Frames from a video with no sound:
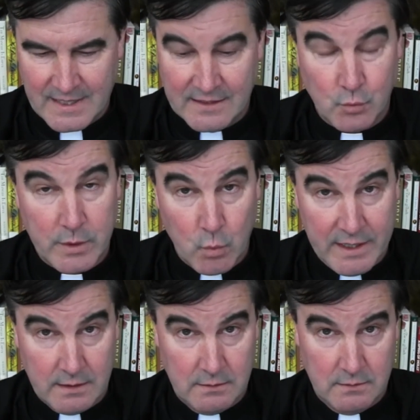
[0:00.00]
as we
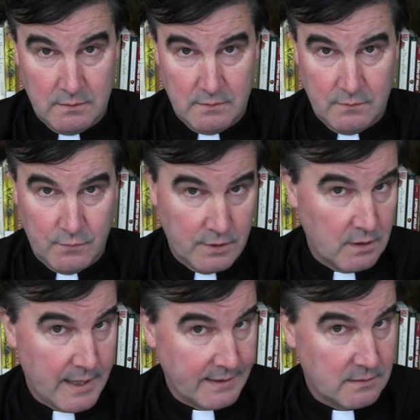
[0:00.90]
wait for
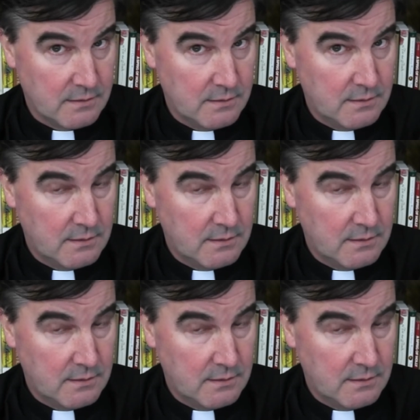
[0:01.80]
the light,